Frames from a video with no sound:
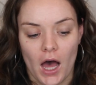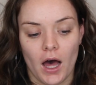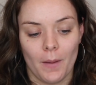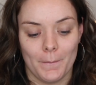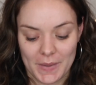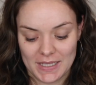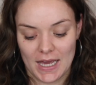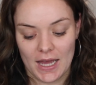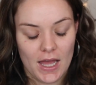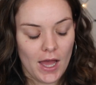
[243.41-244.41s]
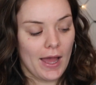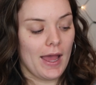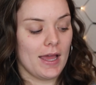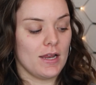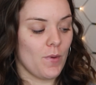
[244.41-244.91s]
But yeah.
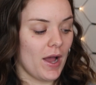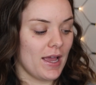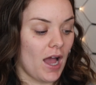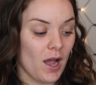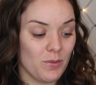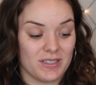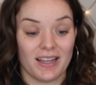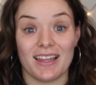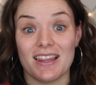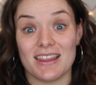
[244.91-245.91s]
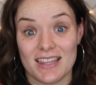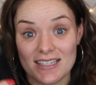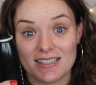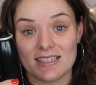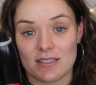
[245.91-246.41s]
Anyway, I was like,
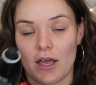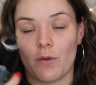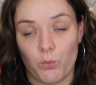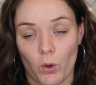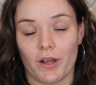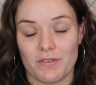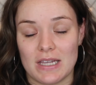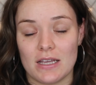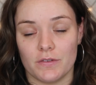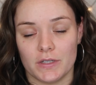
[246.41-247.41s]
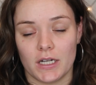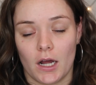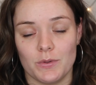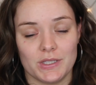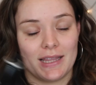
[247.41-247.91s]
this is what I've seen of it.
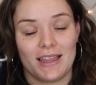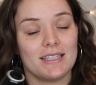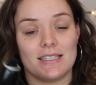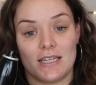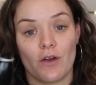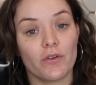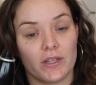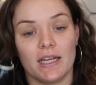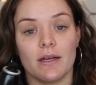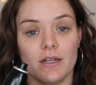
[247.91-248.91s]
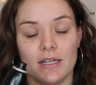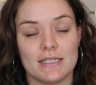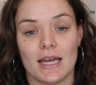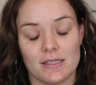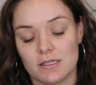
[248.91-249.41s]
I was like, that's definitely an
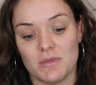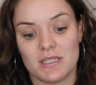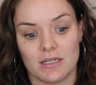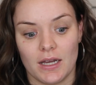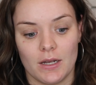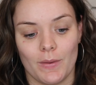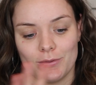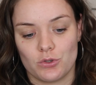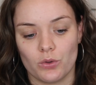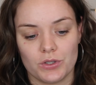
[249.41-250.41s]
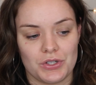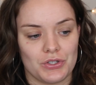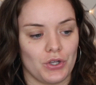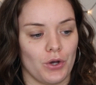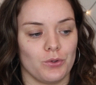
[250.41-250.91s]
intense mister. Anyway, I was talking to
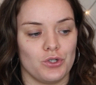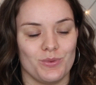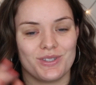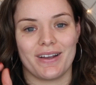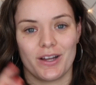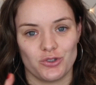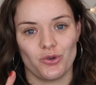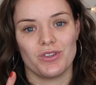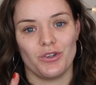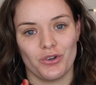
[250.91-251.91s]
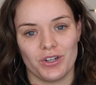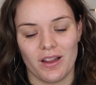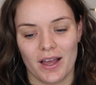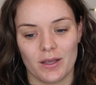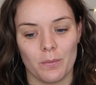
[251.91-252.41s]
this girl and she was like, I don't think you're
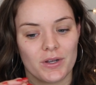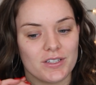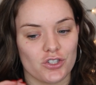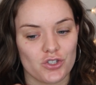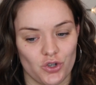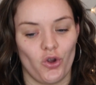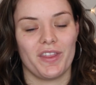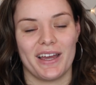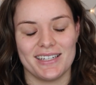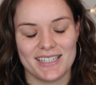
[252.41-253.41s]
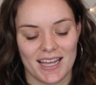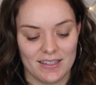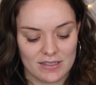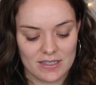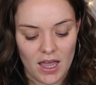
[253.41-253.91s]
gonna like it because it's not that
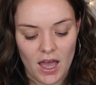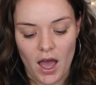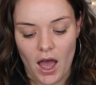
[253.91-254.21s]
intense.